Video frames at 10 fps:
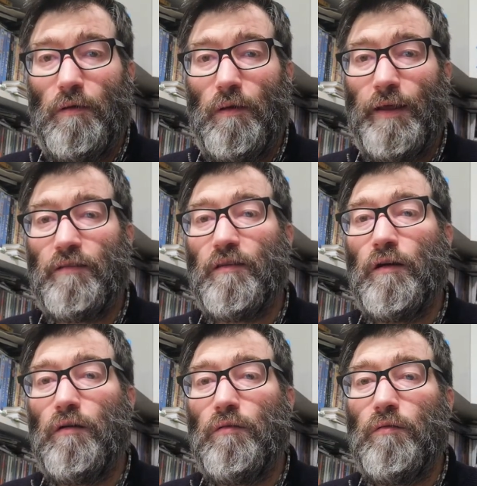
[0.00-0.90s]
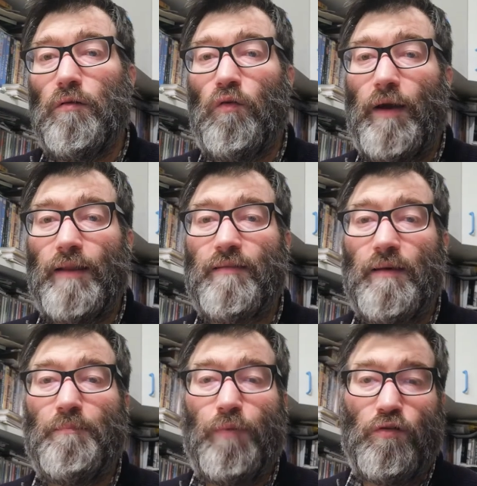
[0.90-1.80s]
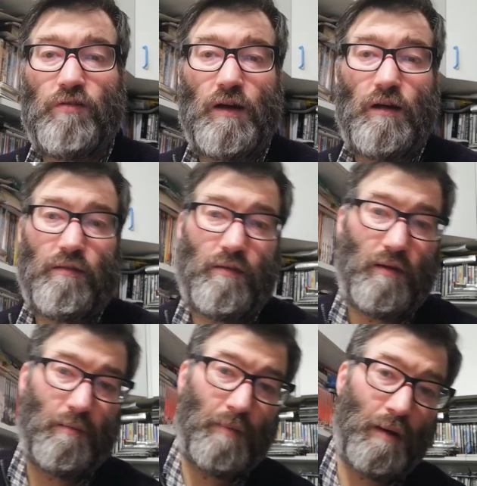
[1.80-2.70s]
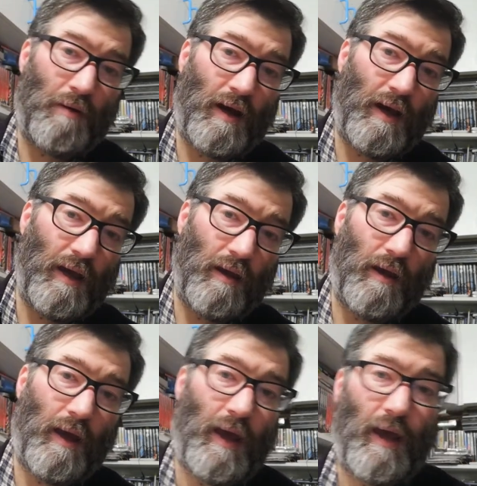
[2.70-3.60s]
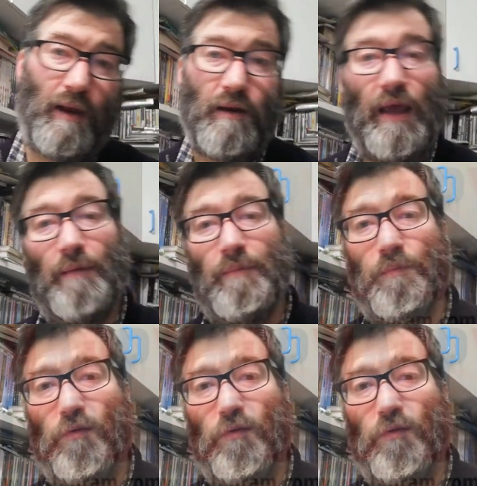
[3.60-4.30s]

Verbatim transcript: let's go write some postcards. Bye bye, and happy